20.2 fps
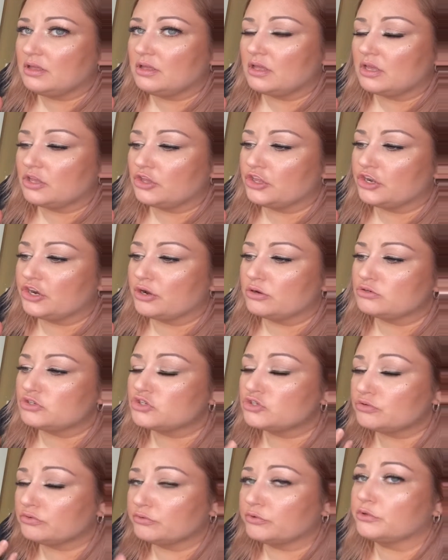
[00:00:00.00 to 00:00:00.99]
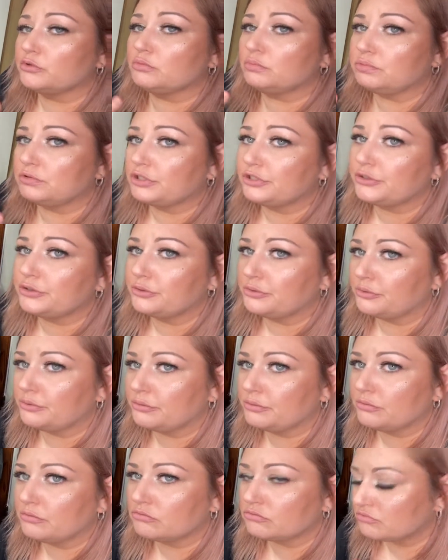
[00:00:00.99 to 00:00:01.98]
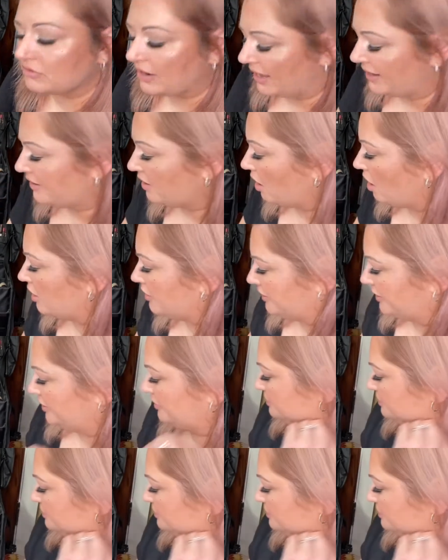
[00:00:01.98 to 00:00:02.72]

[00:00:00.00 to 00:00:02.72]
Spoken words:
you know, true blue red on you.